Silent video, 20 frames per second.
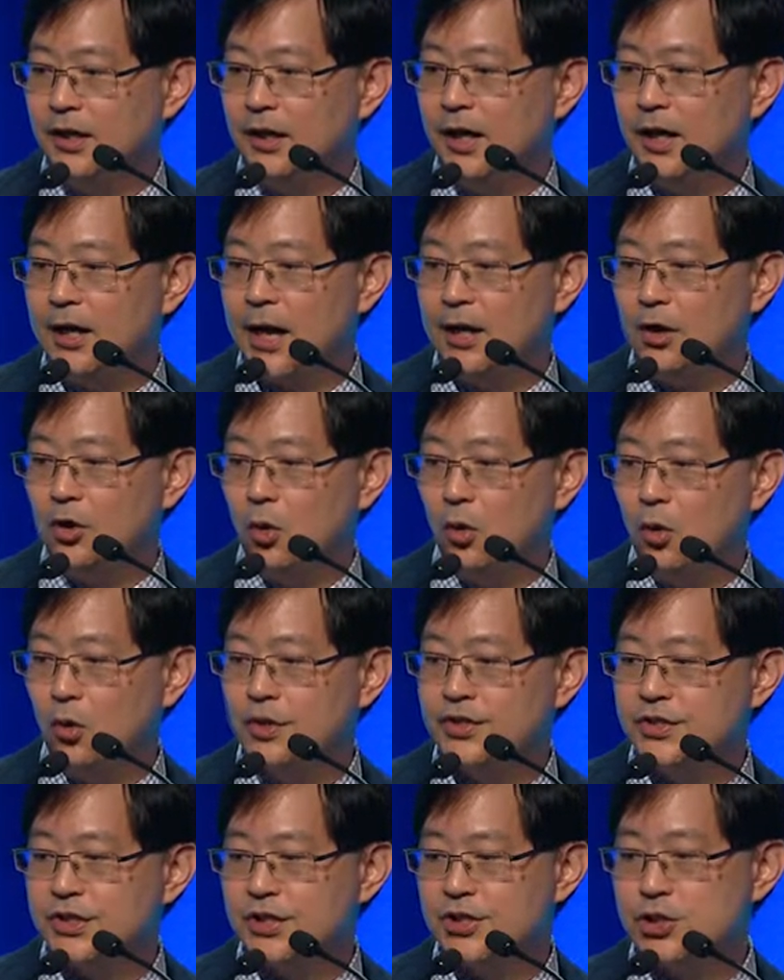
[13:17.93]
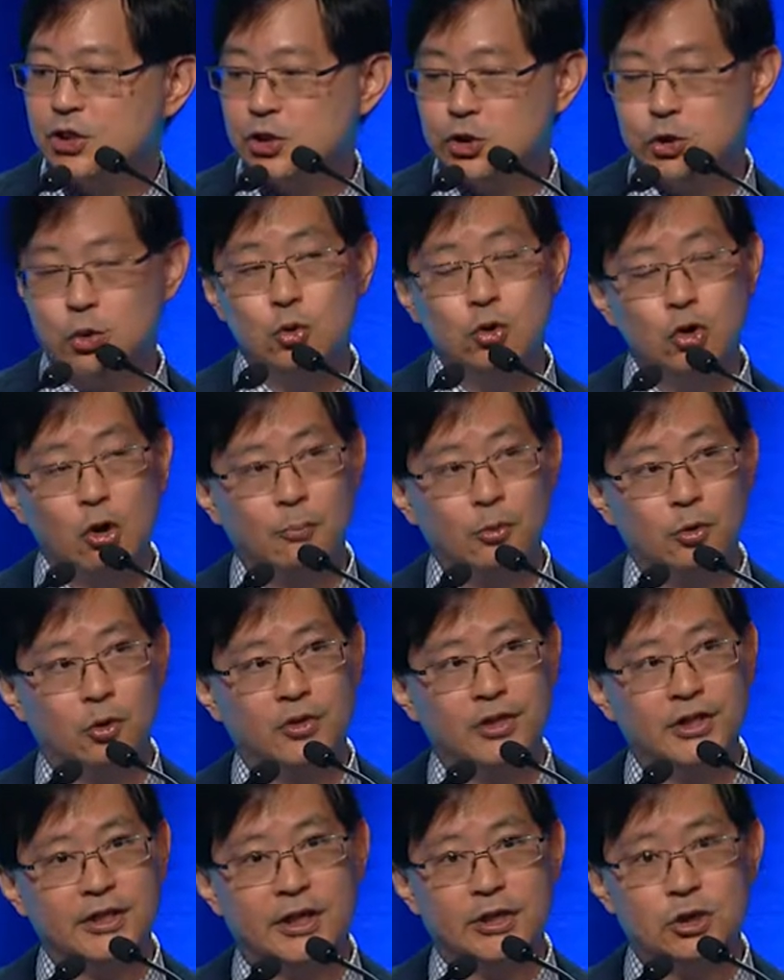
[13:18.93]
It encodes a
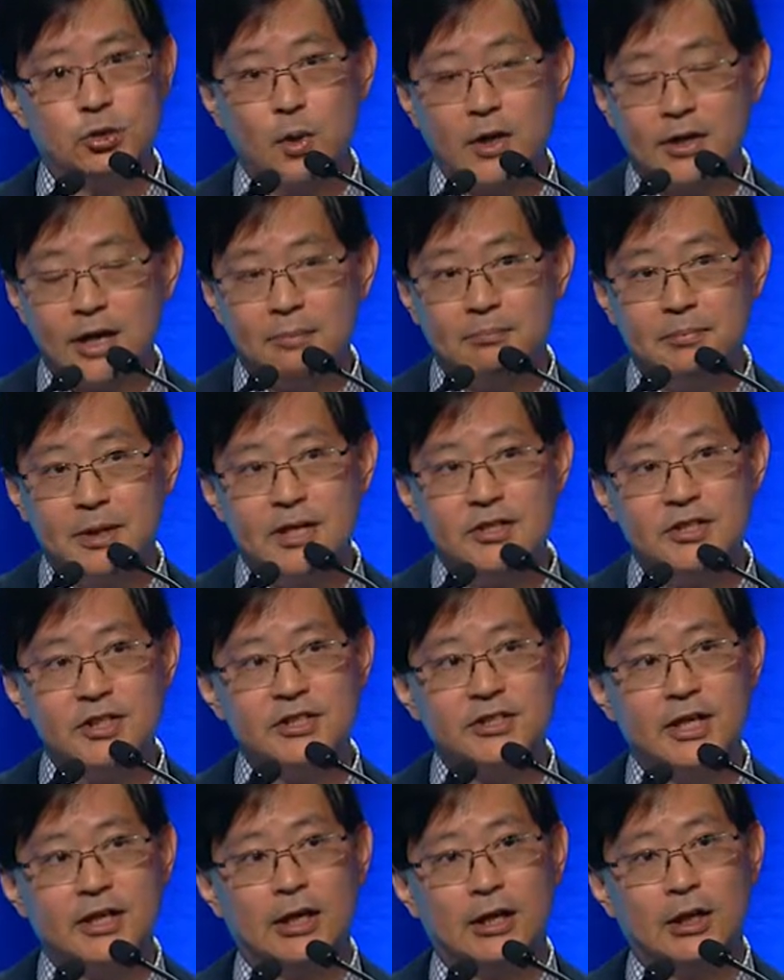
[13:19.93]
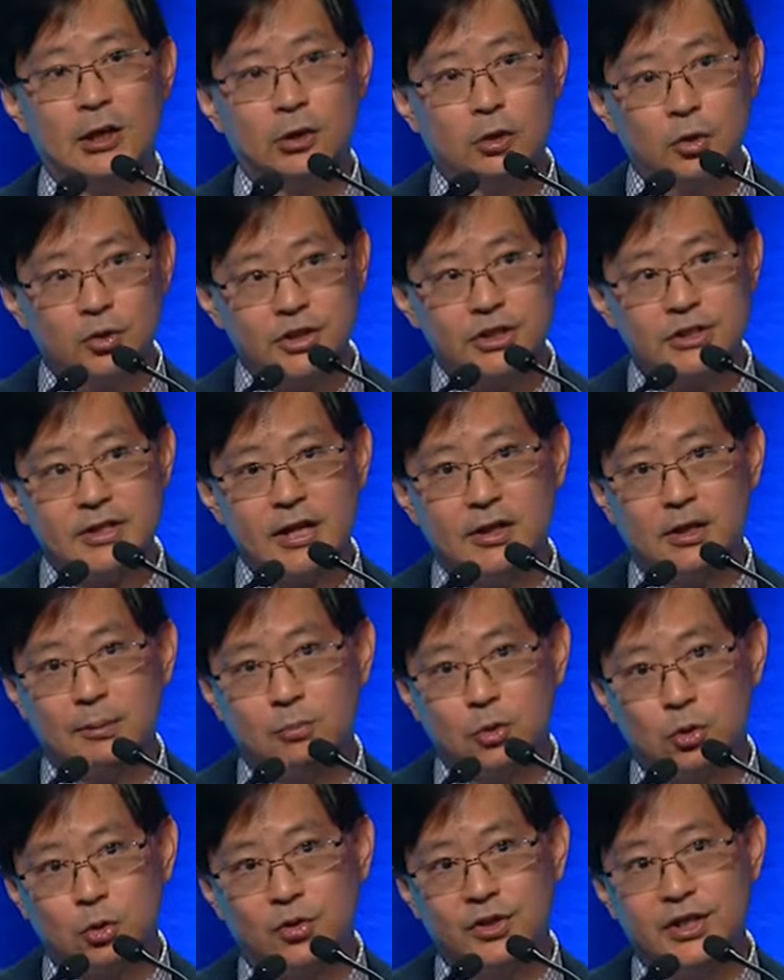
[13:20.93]
pseudoprotease. What that means is that it looks like a
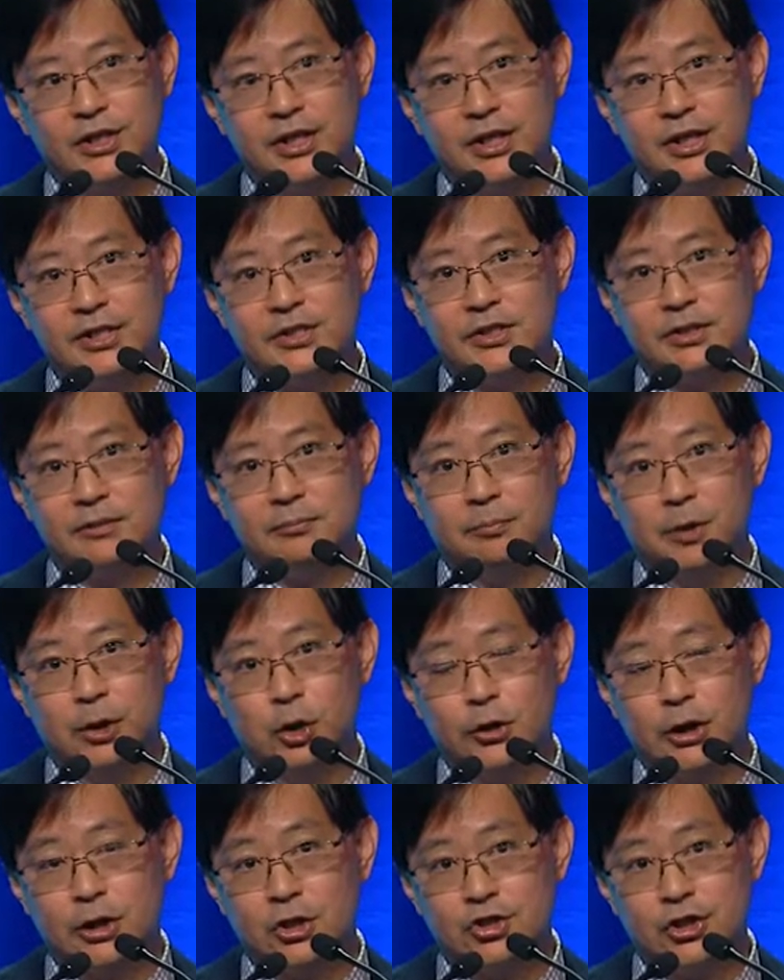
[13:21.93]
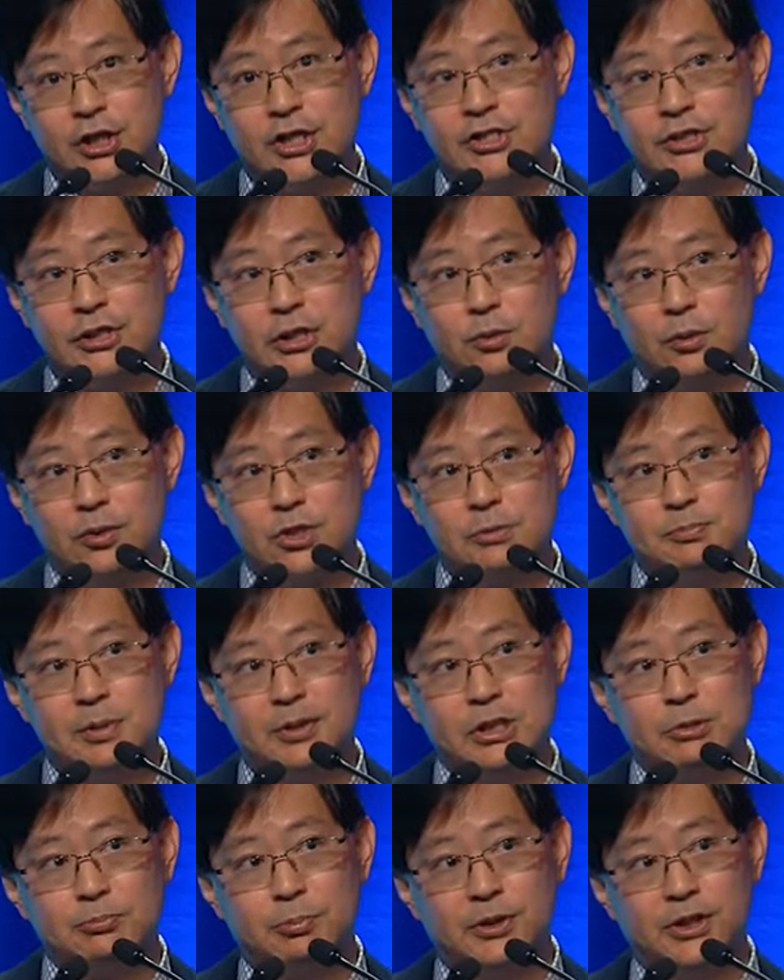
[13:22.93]
protease, but look at the gene sequence, but
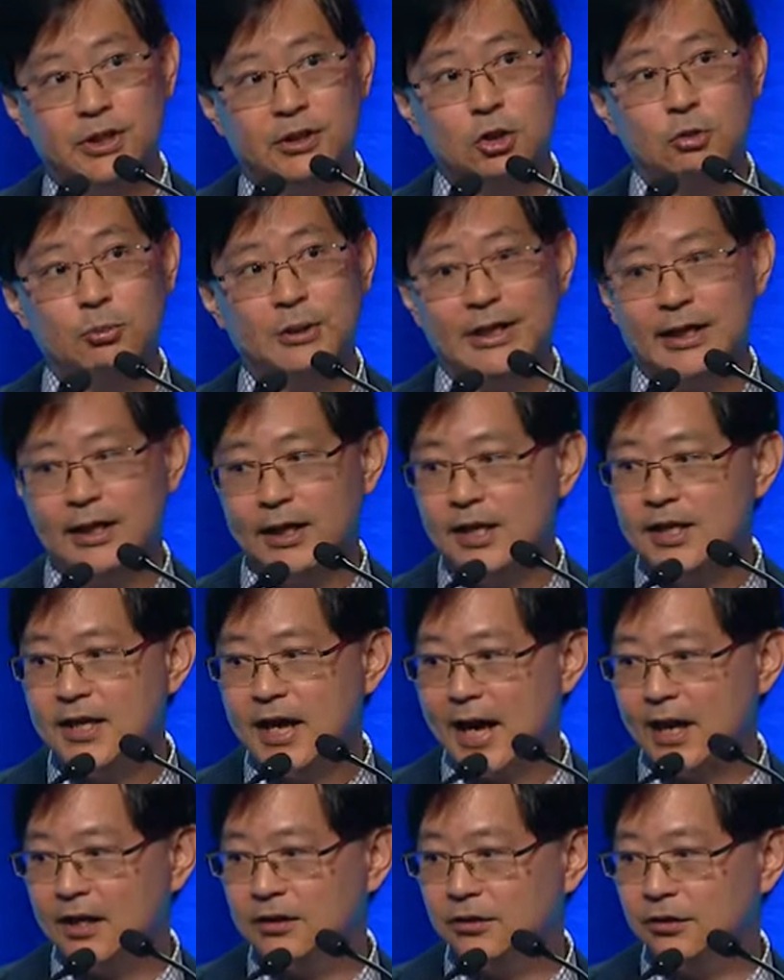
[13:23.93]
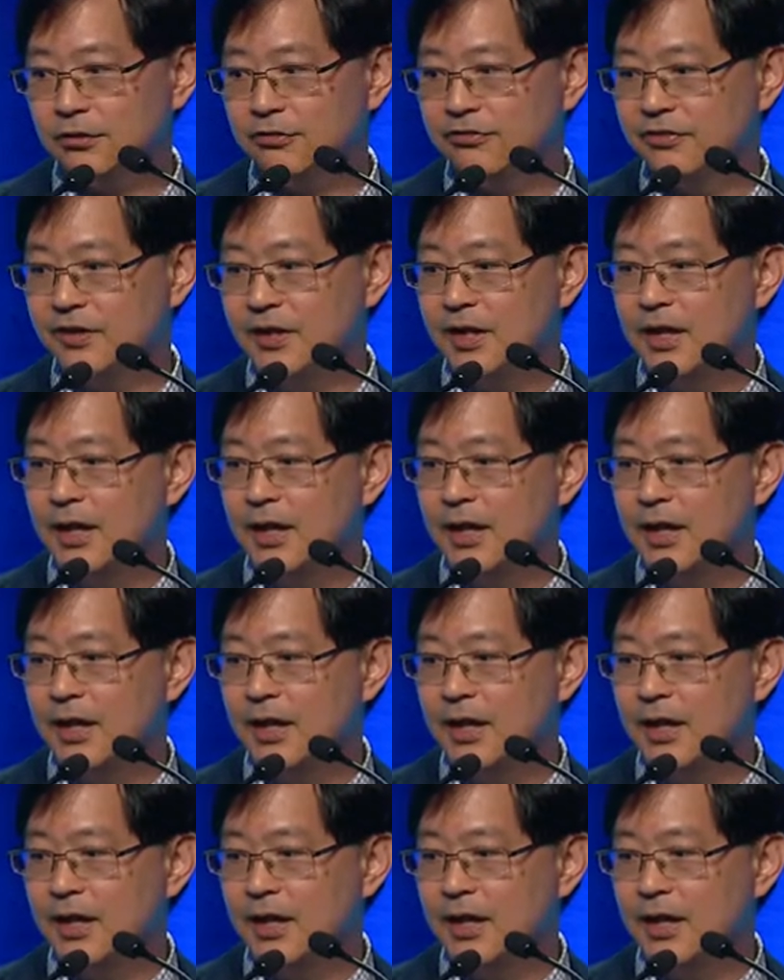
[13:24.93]
it's predicted to be inactive.